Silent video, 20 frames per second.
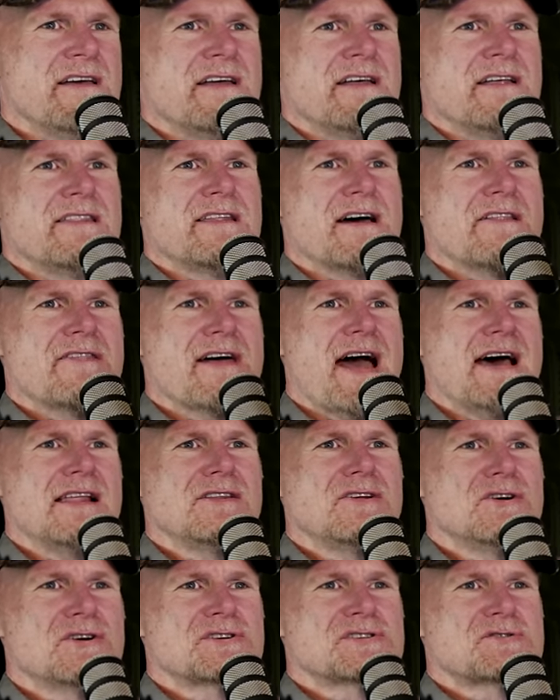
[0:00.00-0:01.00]
Now, that
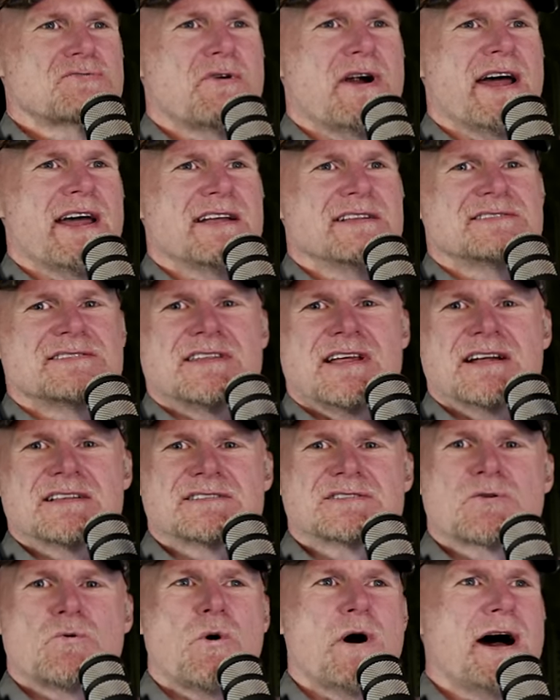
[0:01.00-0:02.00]
looks right. See that
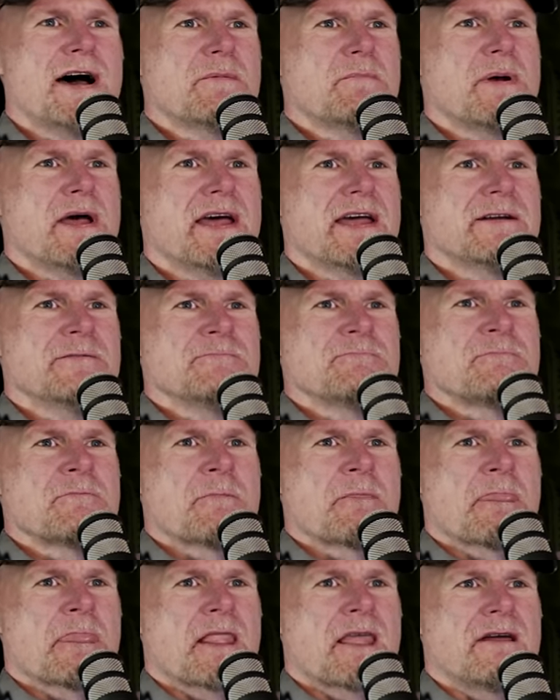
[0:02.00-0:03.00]
squad bay?
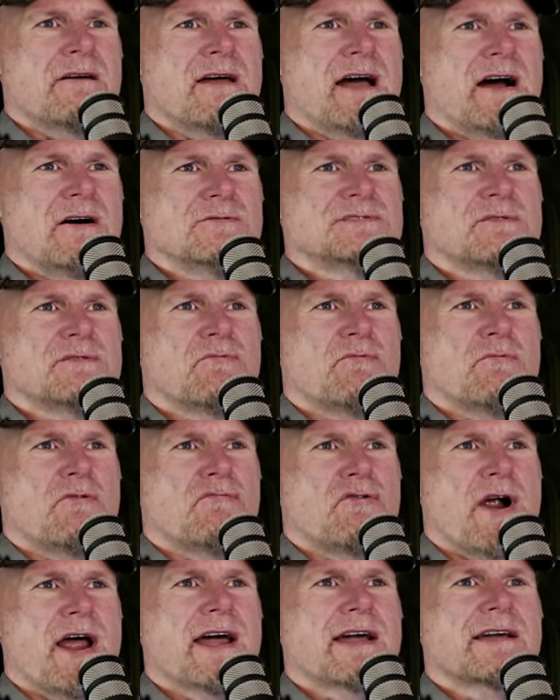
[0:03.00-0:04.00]
How it's a
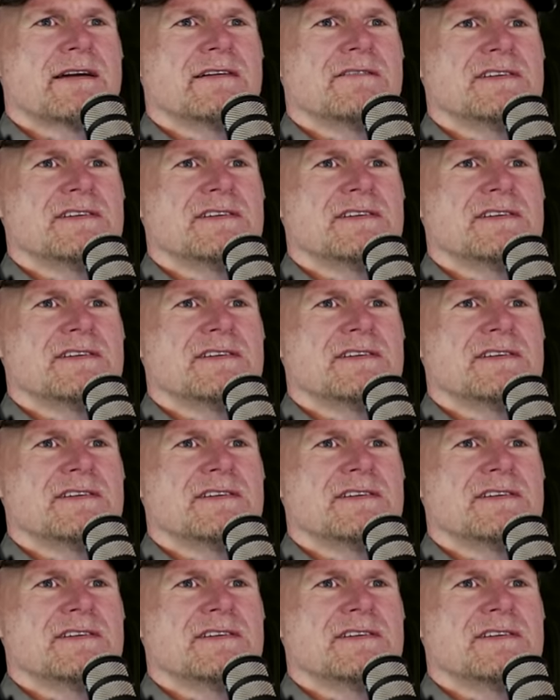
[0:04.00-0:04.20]
wreck?